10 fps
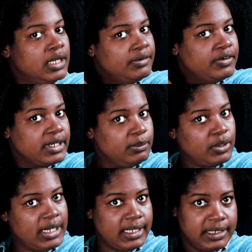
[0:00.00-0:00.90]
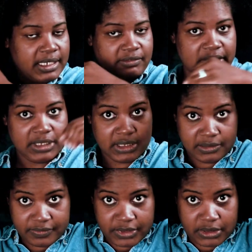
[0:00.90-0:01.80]
African Pride, and I really
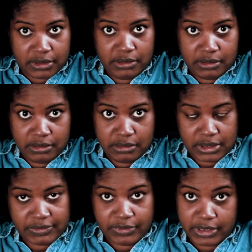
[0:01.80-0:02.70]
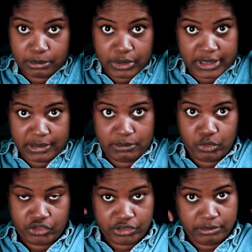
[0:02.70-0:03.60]
love the African Pride
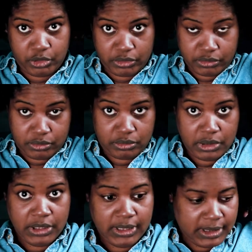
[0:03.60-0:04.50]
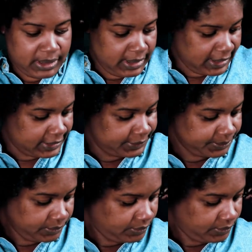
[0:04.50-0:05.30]
Moisture Miracle line.